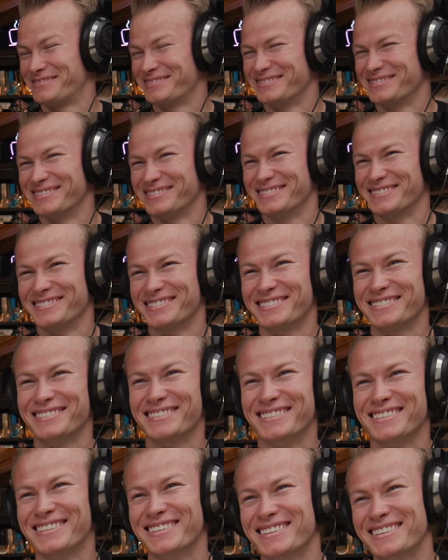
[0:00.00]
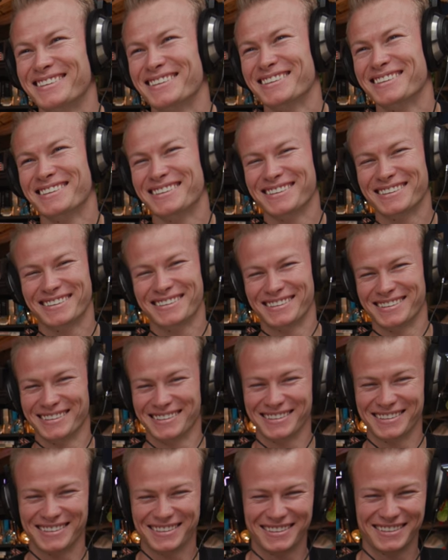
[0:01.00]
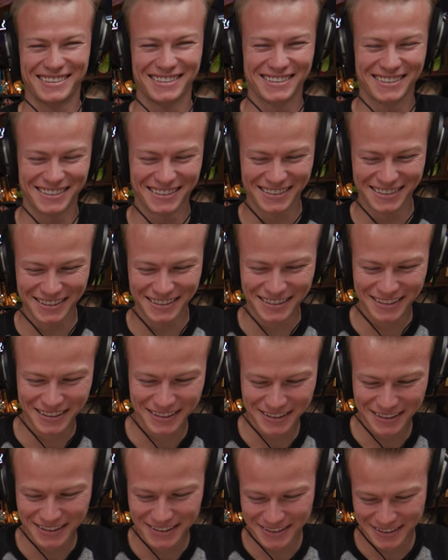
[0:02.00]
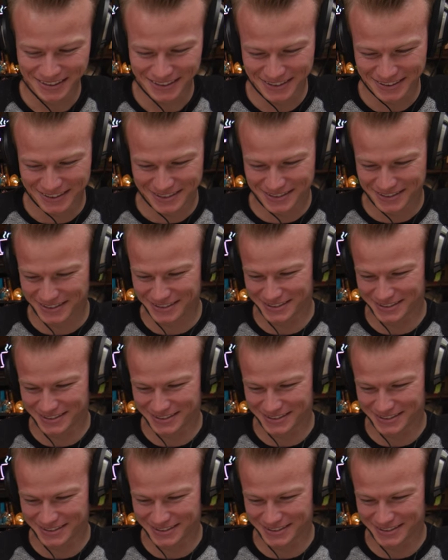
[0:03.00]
The person shown says nothing.